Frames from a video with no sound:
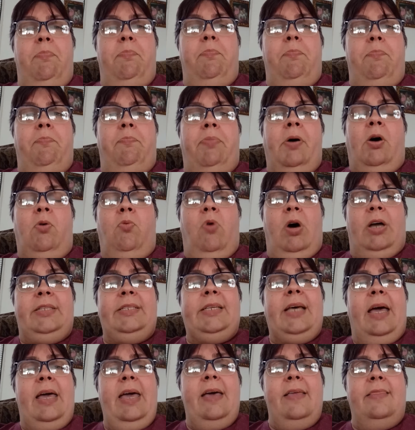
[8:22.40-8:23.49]
But once
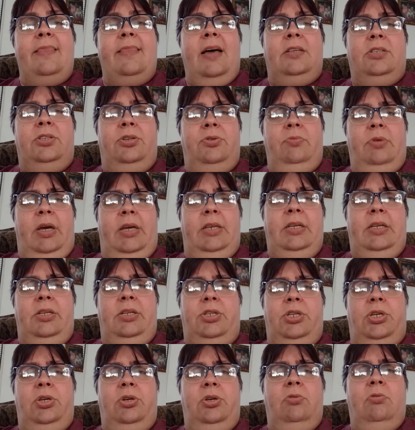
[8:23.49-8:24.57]
I hit that
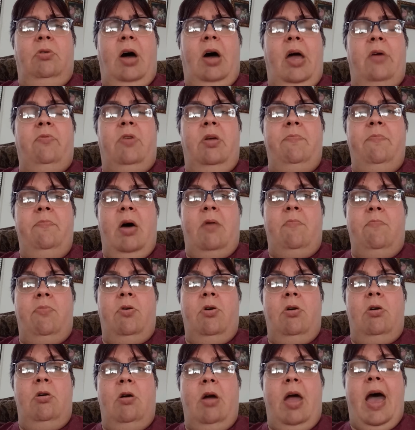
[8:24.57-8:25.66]
292, I
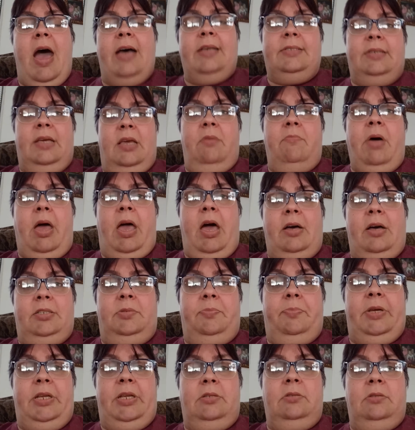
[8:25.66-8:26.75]
remember asking my
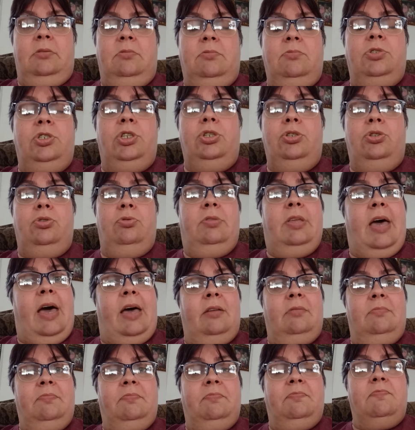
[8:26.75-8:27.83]
husband to do that.
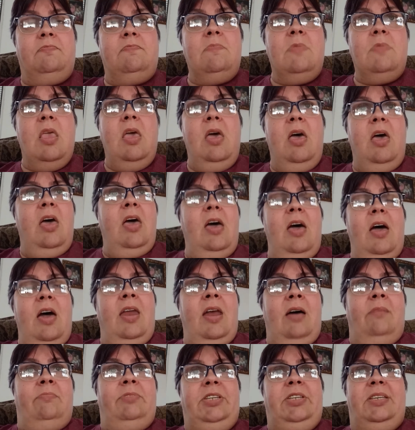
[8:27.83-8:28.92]
And
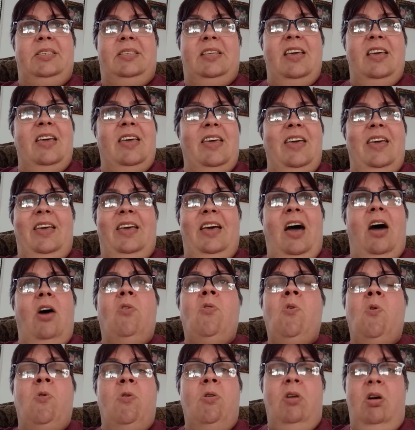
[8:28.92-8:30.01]
I'm just thinking, how
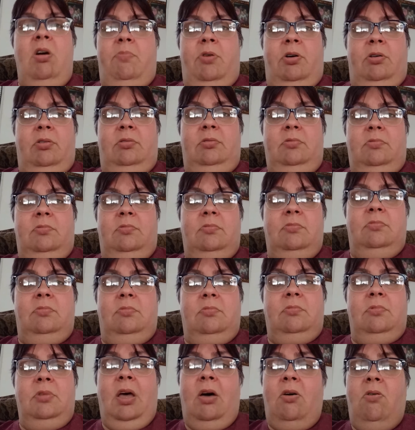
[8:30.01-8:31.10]
horrible
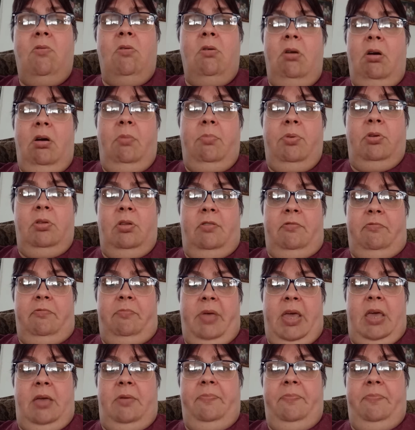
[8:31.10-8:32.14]
of me